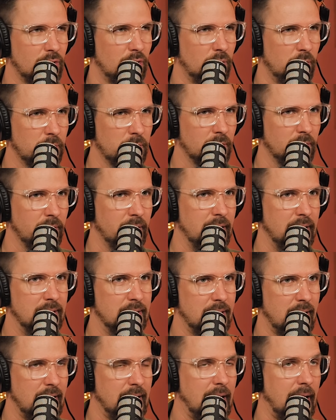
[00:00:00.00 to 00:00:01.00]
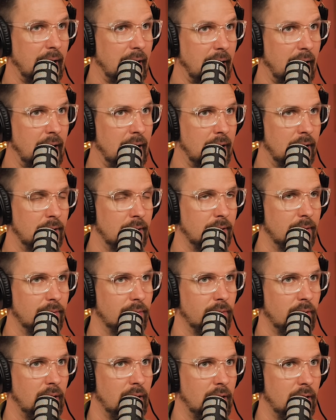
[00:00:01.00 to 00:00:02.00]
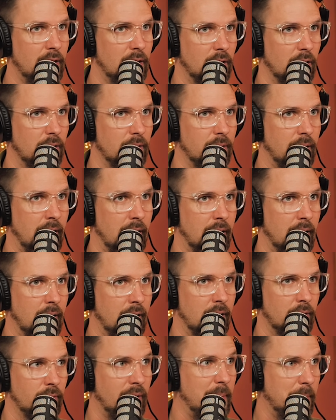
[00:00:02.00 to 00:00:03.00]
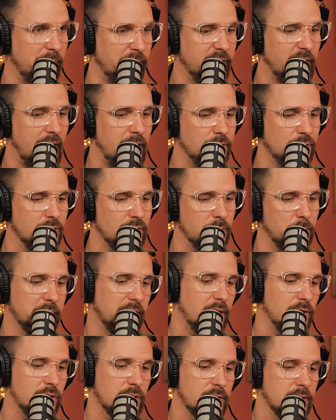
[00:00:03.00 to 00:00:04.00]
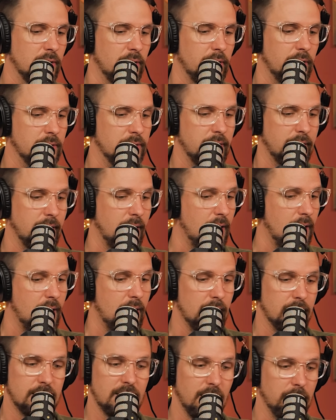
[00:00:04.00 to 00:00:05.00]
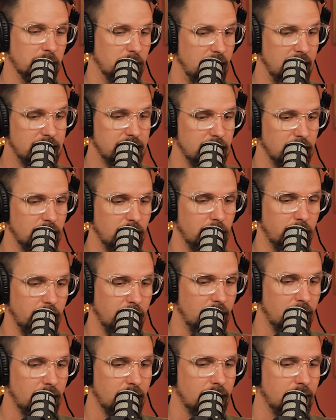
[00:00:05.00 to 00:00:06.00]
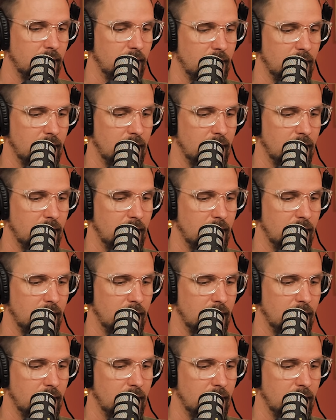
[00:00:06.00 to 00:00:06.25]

totally taking in the ramifications of what they just learned. He's like, some lesson though, huh?